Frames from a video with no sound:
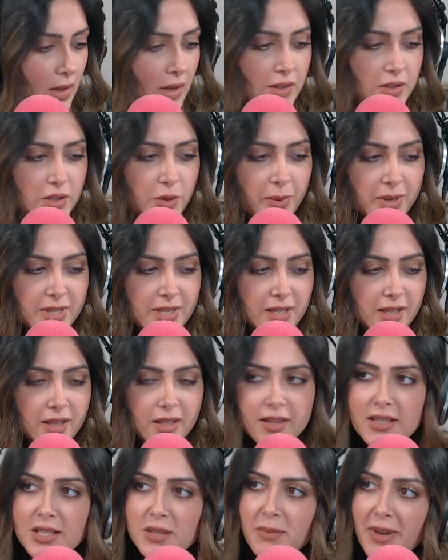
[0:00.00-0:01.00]
So
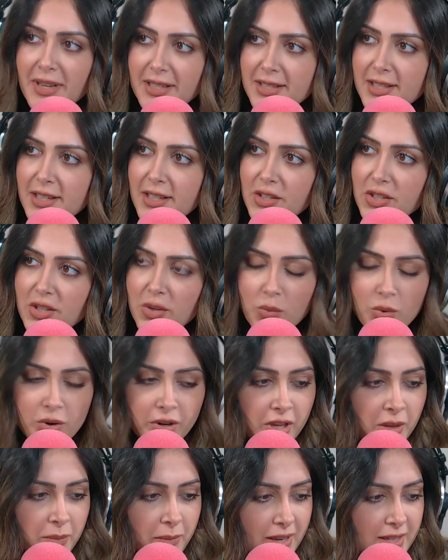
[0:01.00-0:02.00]
basically, this message, the
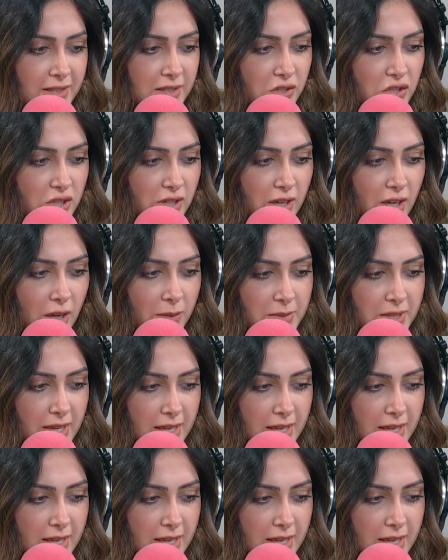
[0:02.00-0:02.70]
warning message, mm -hmm. it mm-hmm. comes